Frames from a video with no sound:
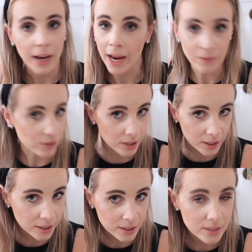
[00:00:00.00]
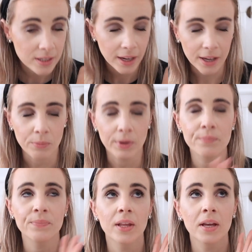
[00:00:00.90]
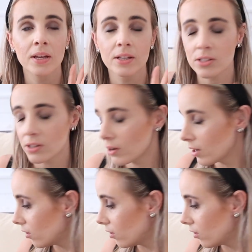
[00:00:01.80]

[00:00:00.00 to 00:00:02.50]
everything in it. Anyway, so I